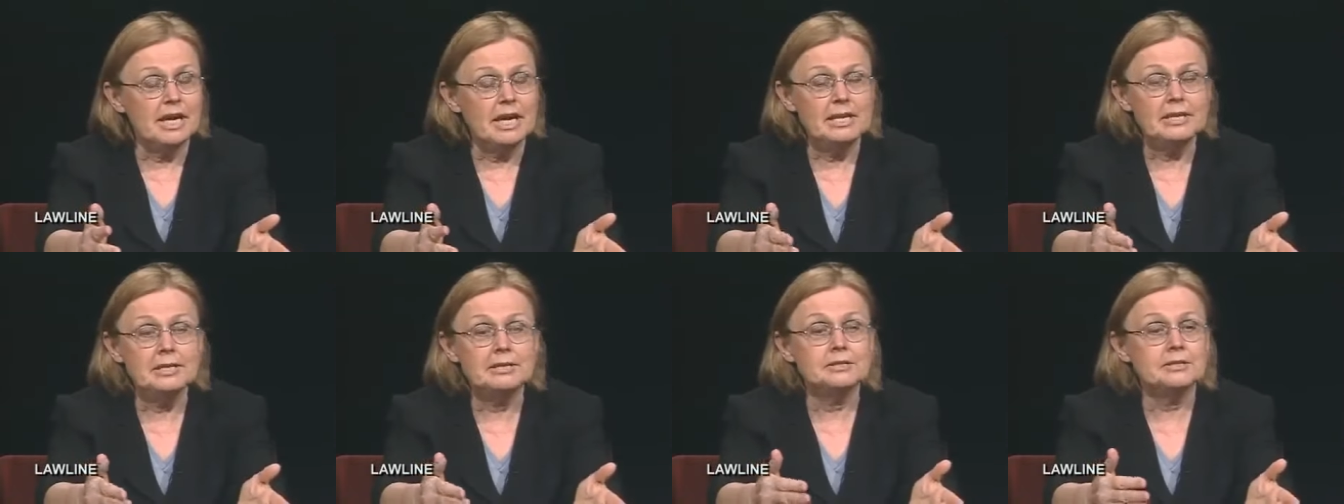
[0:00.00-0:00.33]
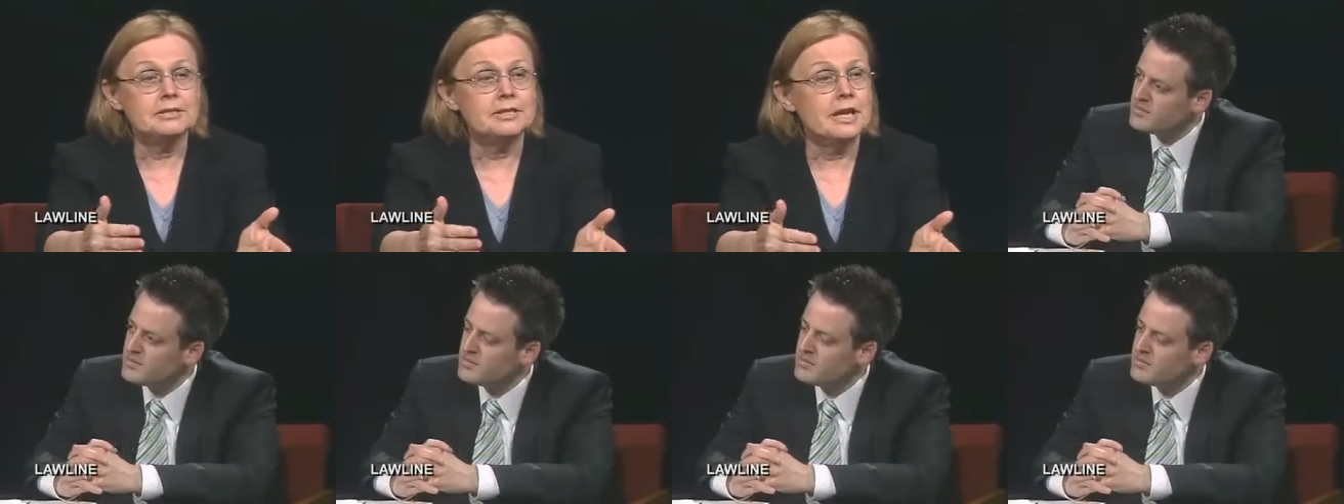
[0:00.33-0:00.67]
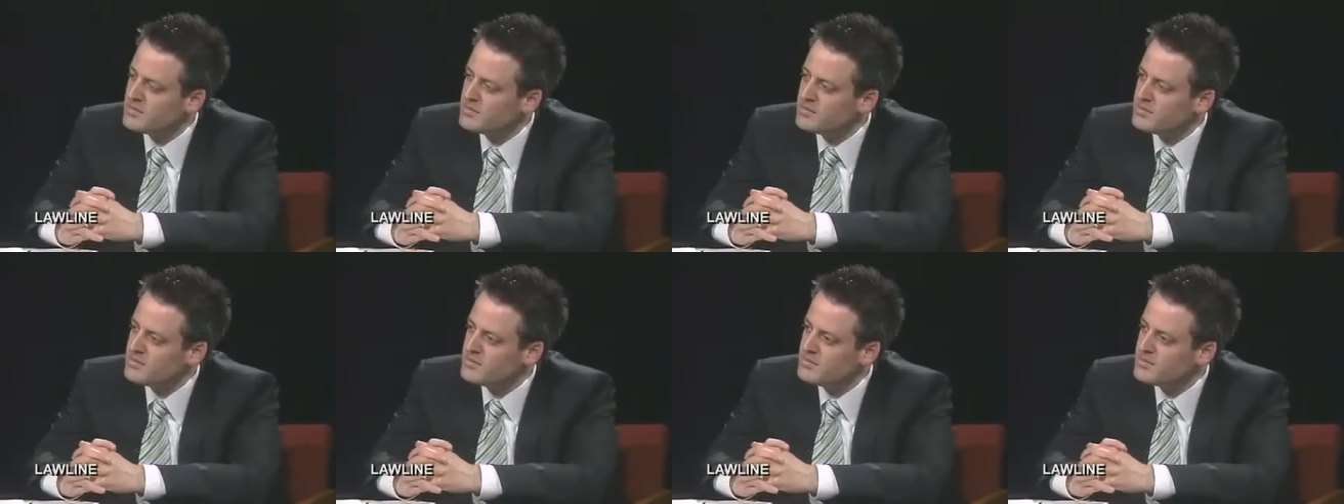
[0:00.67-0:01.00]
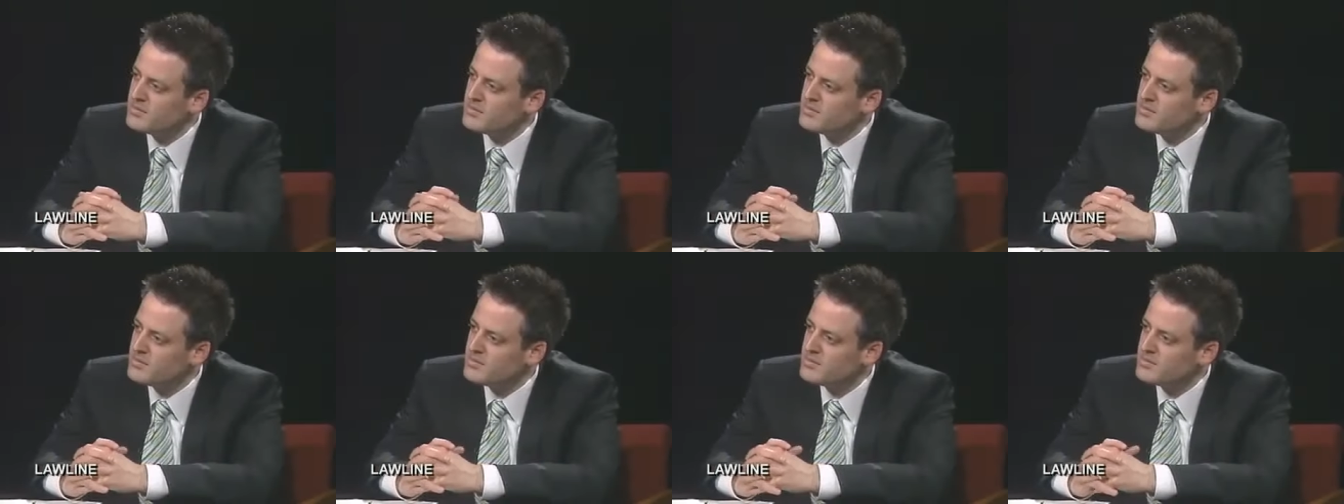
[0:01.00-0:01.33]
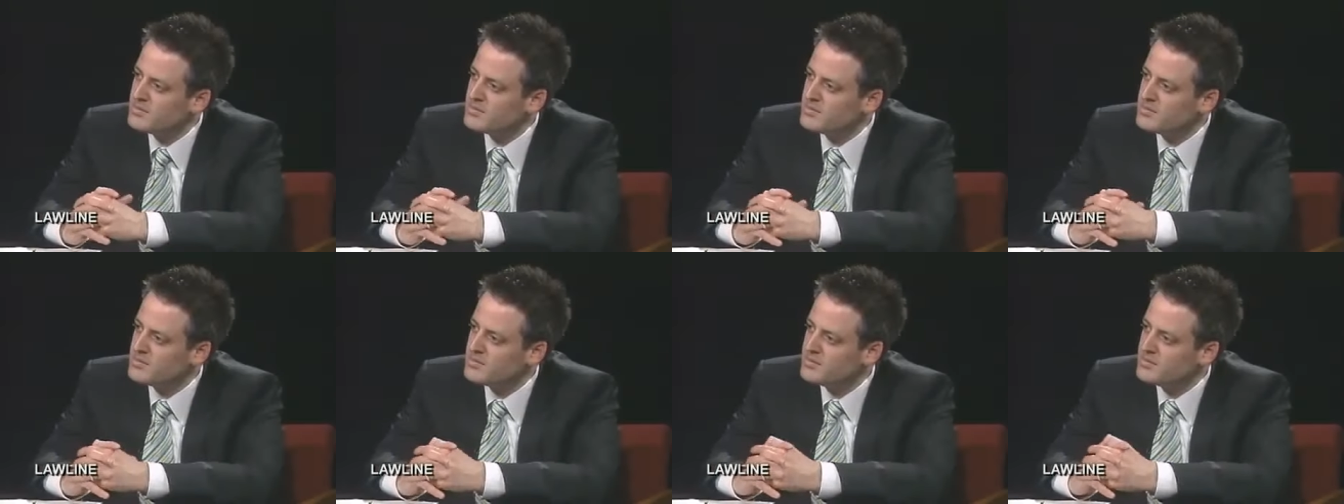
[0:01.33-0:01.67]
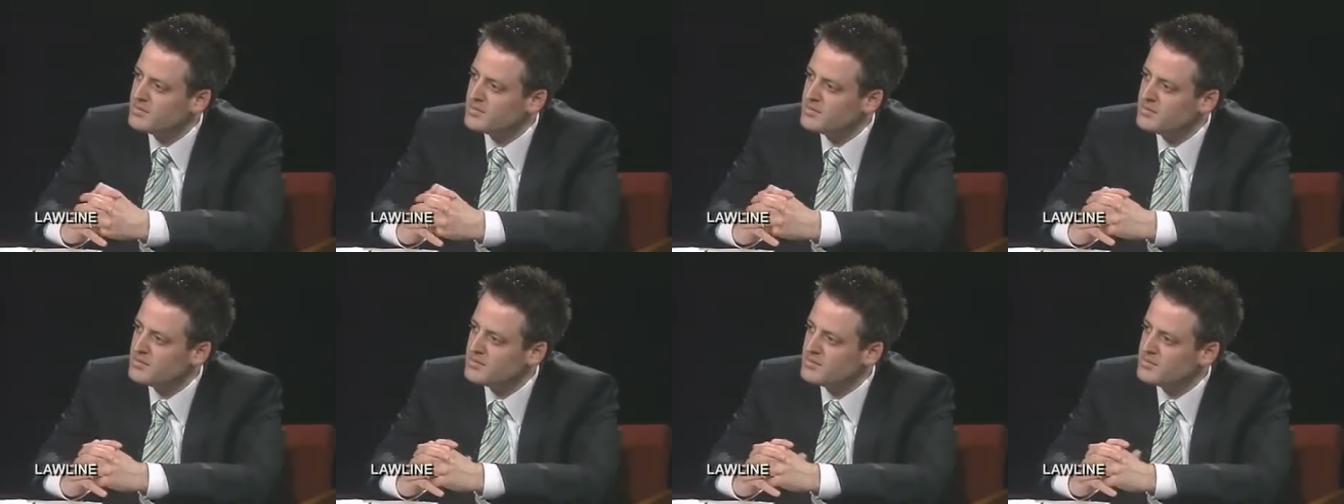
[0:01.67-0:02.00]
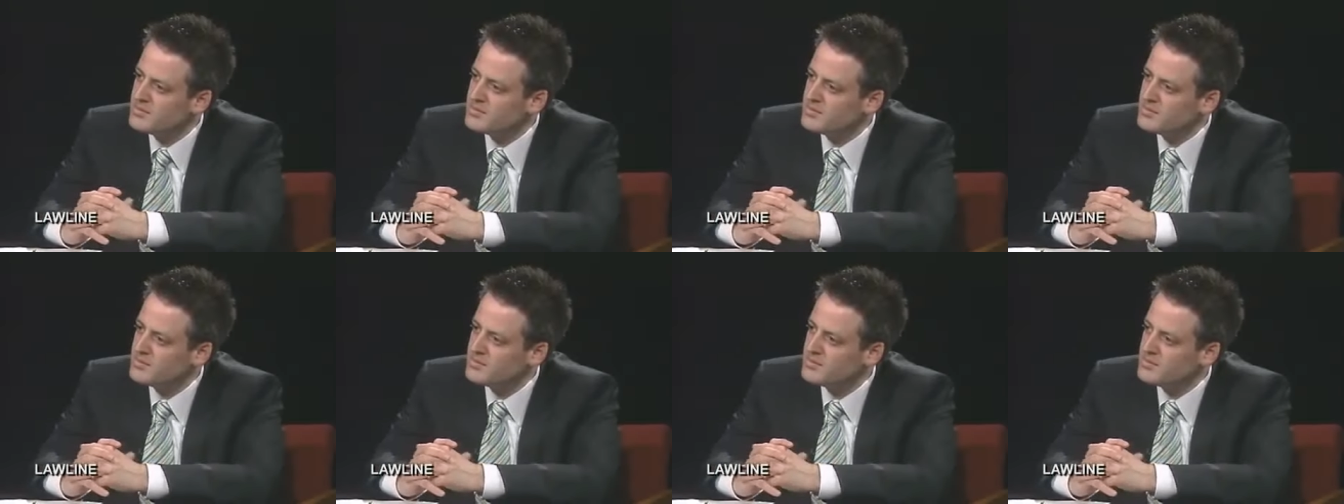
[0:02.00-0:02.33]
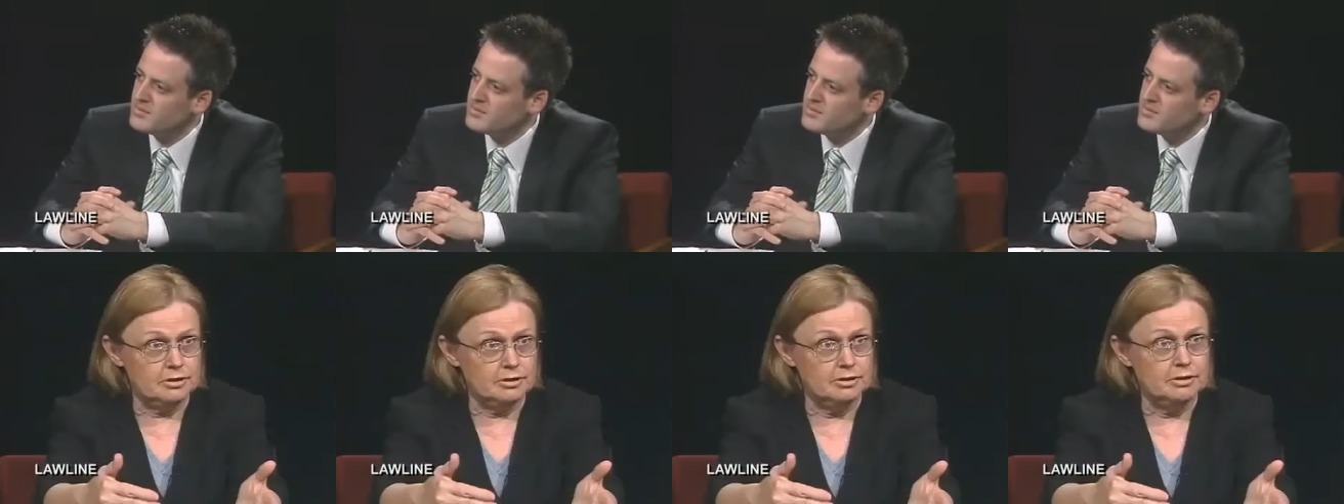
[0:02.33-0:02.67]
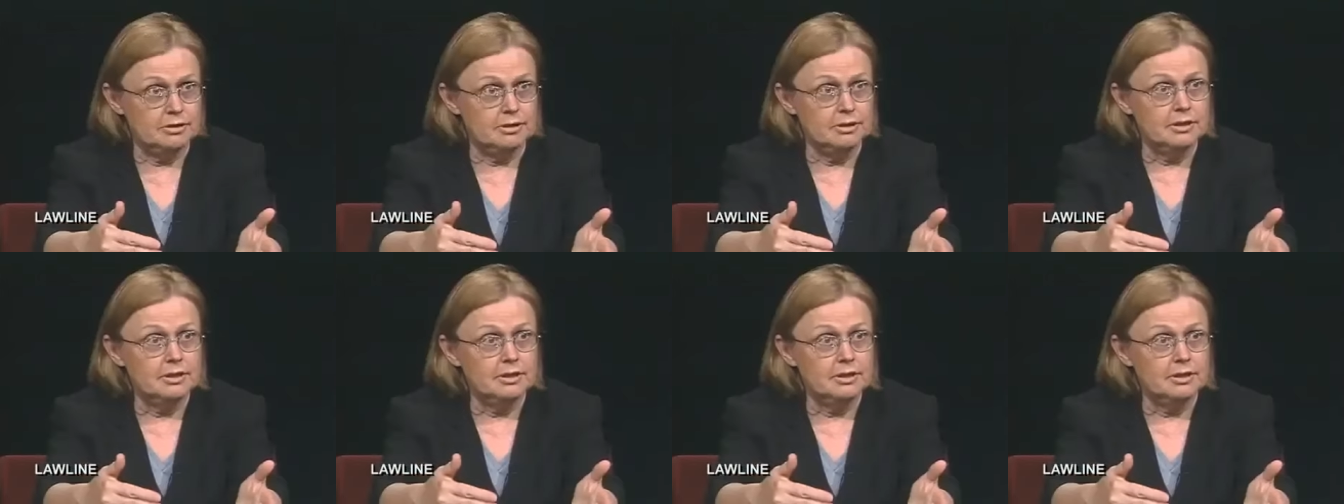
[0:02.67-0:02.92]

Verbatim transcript: and it's now become very deeply entrenched.